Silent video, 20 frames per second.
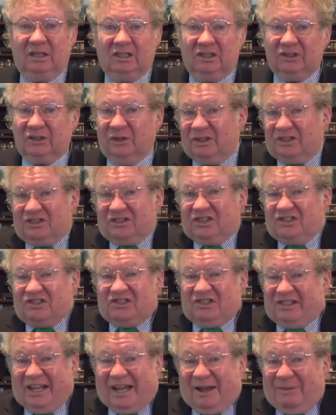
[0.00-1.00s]
So this
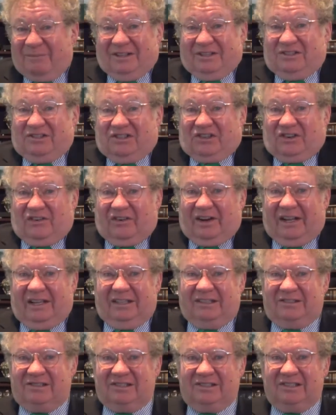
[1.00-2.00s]
just
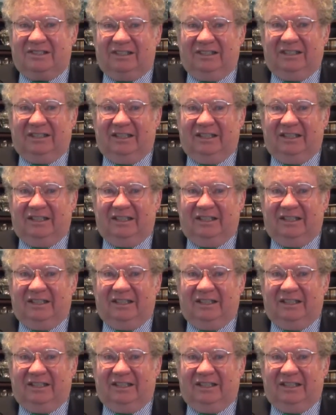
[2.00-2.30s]
demonstrates